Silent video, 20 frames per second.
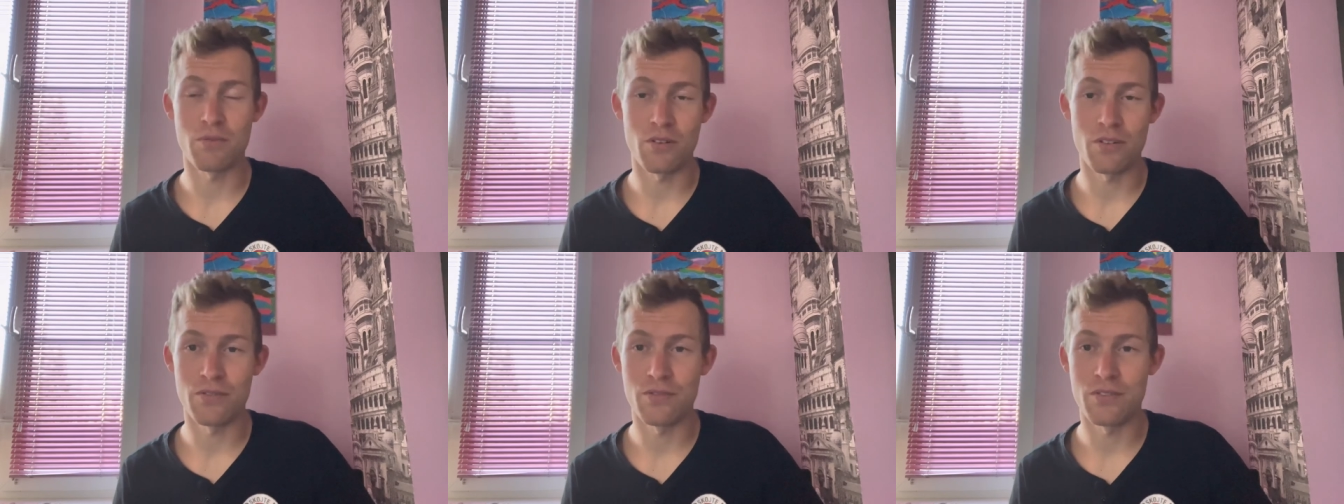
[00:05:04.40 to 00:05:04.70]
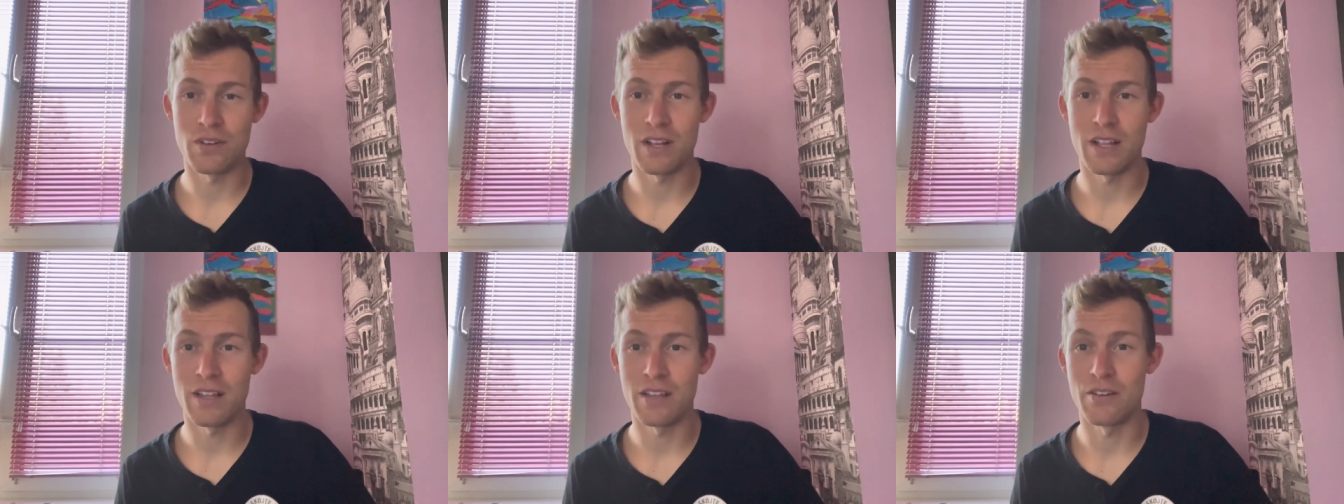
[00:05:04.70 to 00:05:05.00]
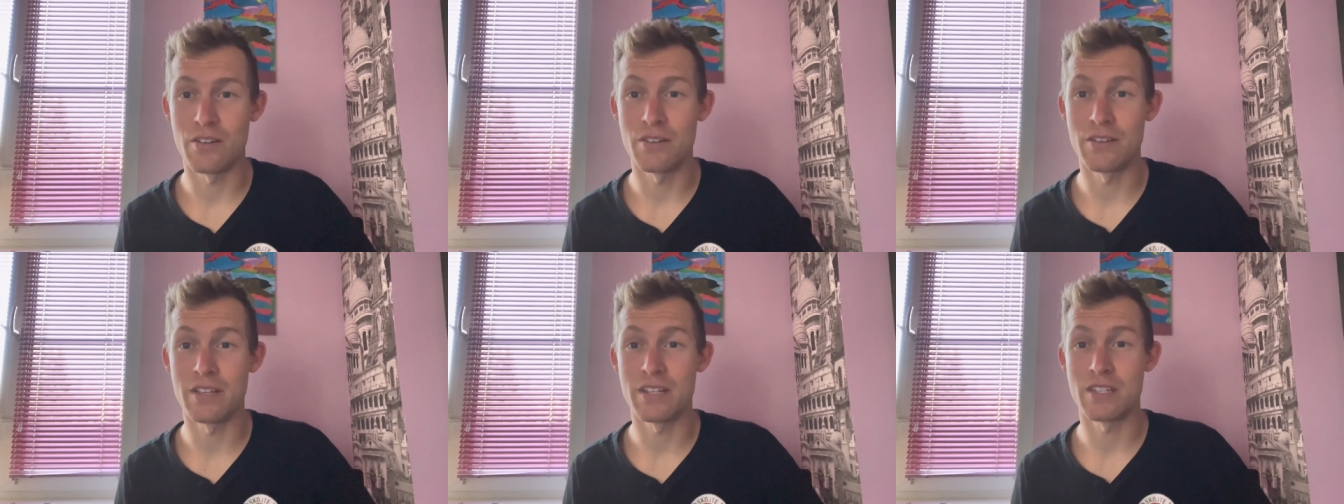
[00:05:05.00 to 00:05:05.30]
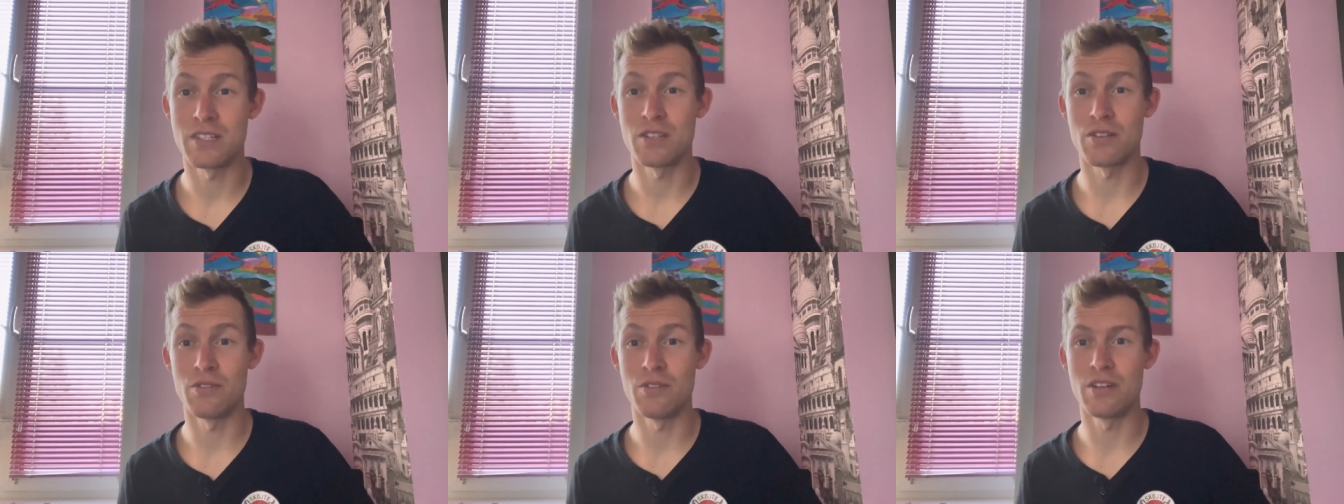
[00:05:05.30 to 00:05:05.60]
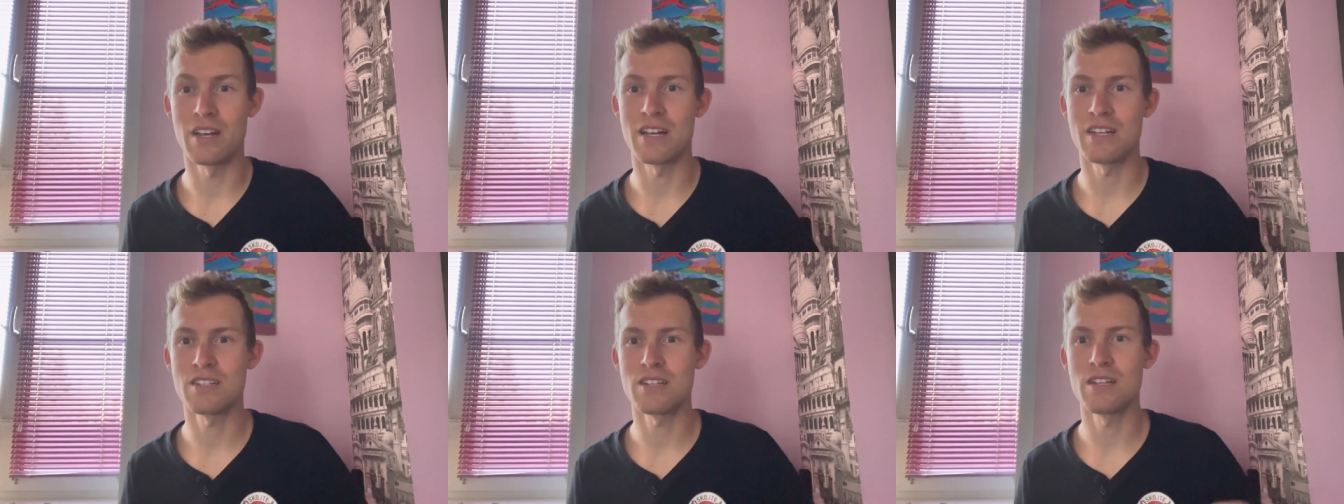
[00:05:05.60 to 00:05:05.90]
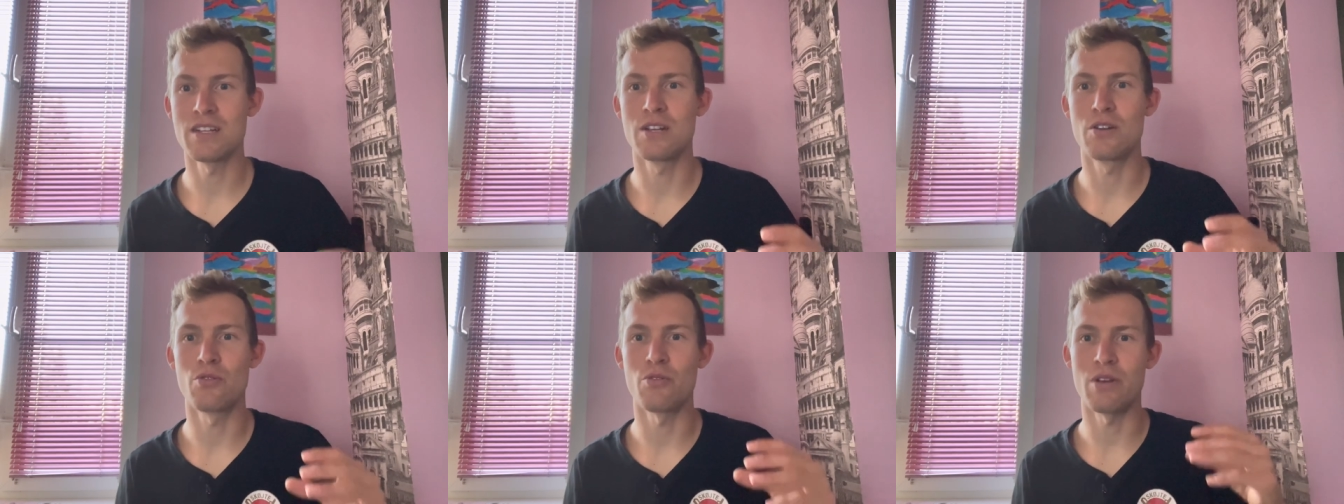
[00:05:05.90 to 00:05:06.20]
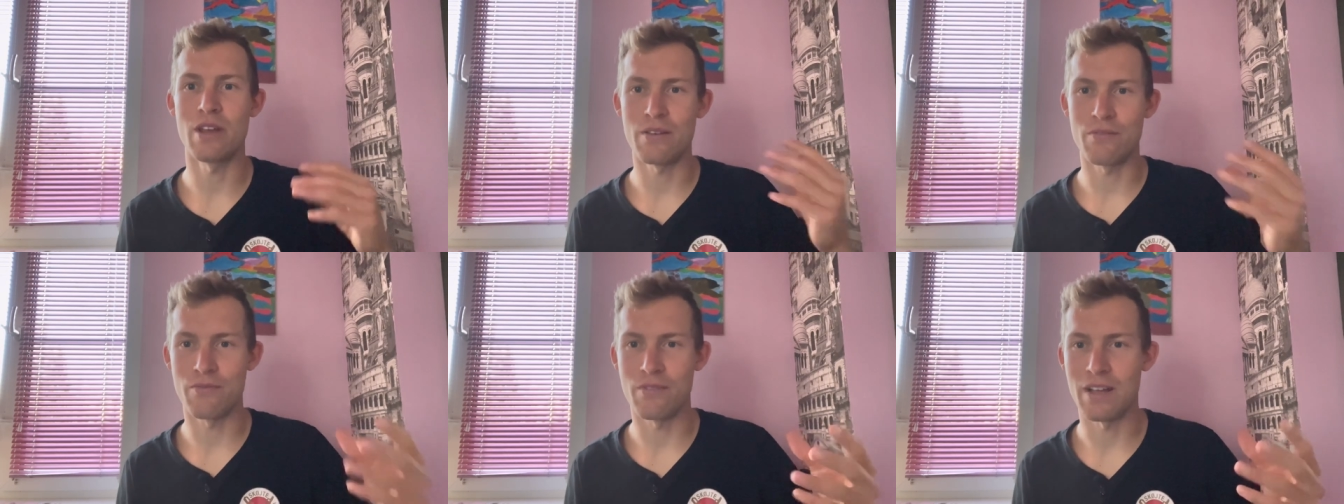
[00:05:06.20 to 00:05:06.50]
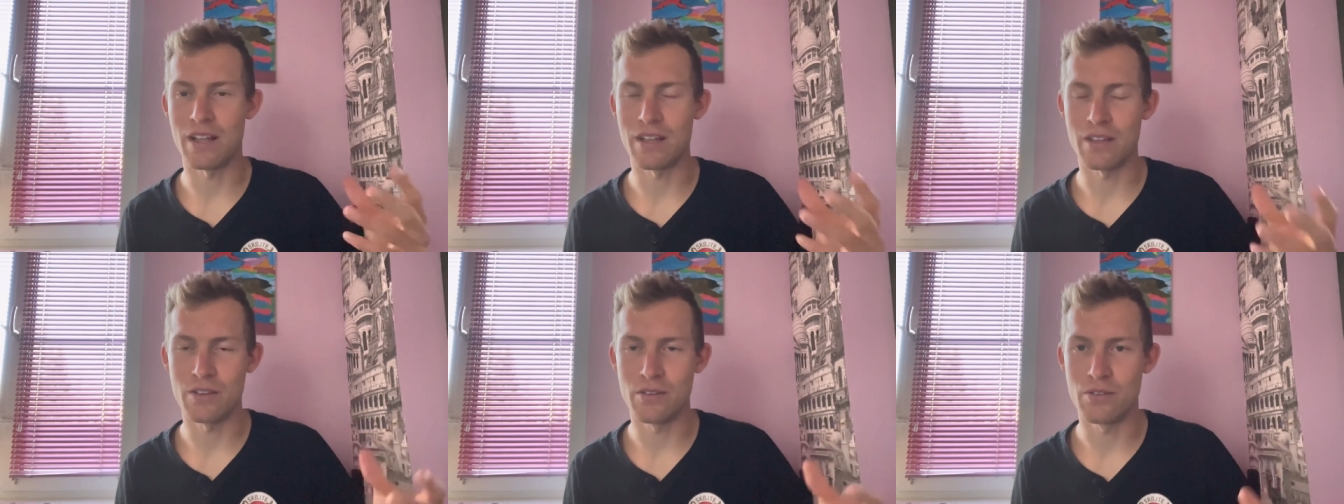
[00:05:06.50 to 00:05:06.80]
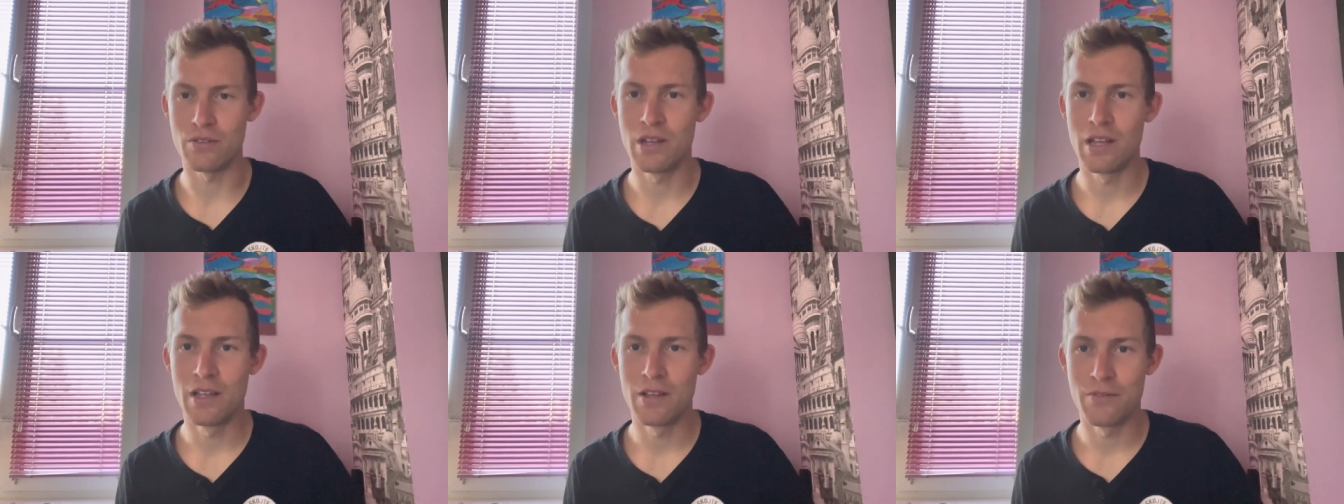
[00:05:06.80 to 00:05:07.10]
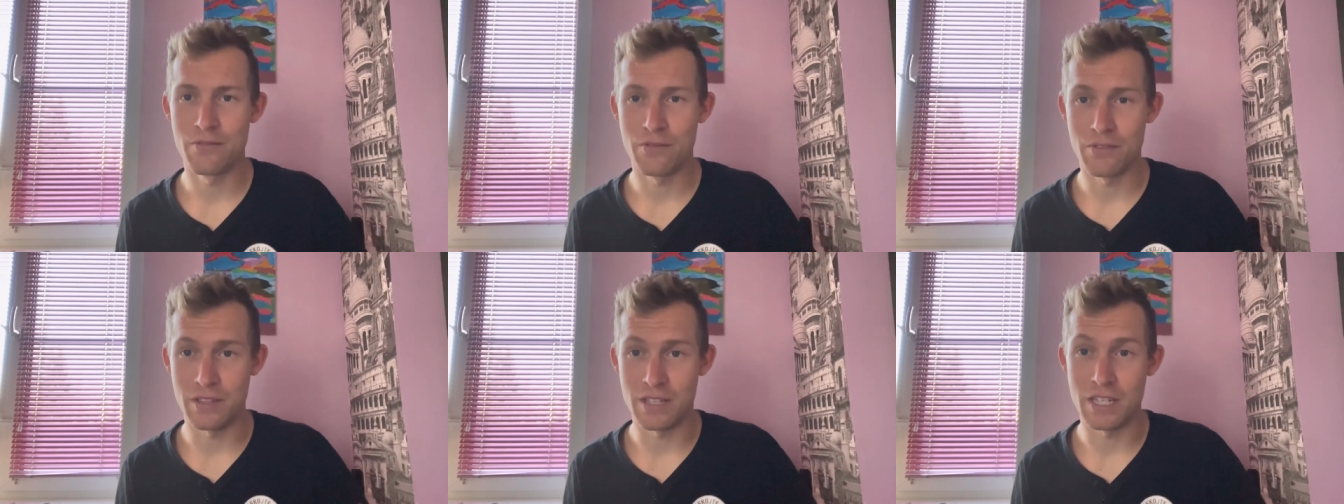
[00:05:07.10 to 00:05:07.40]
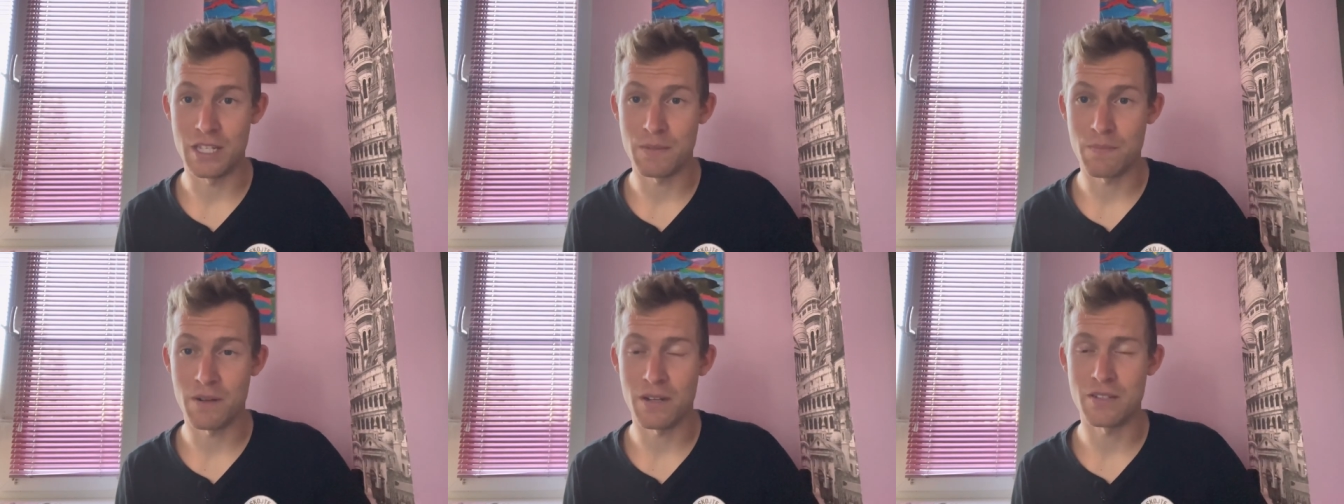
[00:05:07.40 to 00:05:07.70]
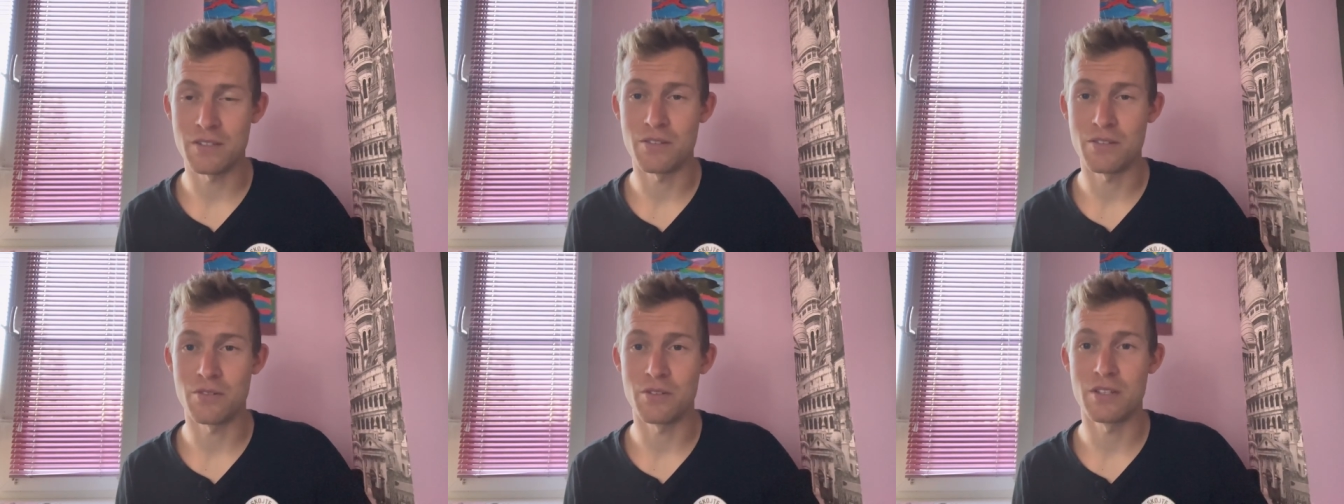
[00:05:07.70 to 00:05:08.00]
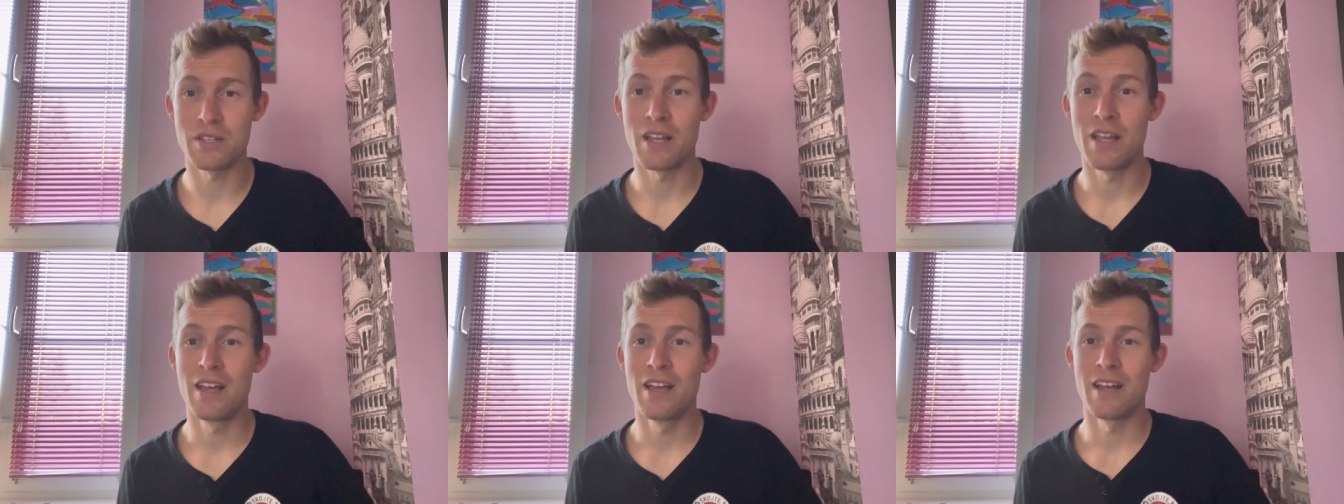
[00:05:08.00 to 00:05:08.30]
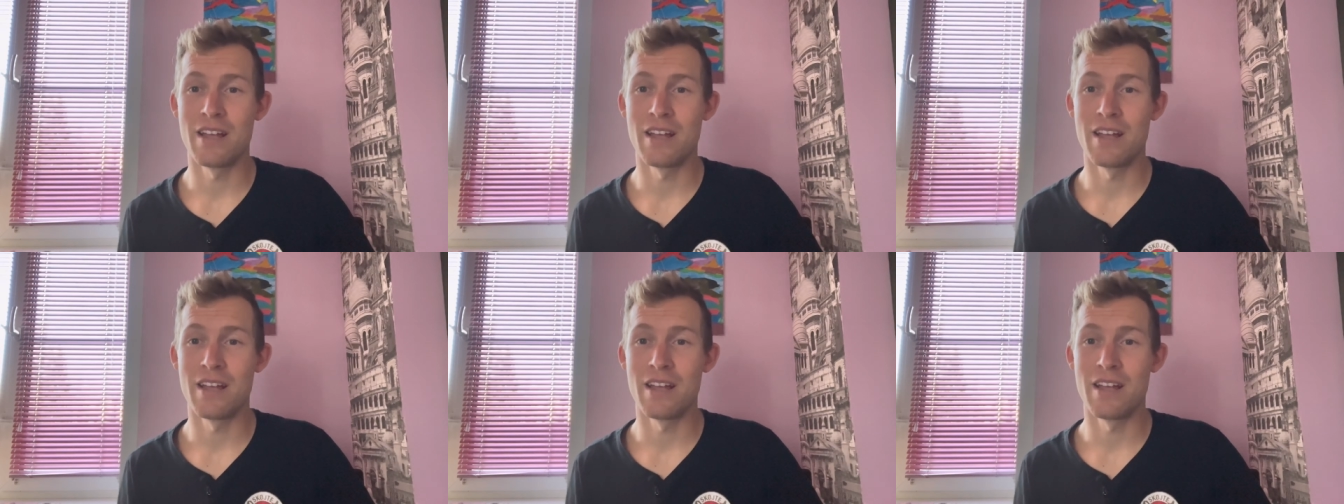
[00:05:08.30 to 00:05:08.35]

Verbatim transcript: profile, and all that so you can actually create value for these sponsors.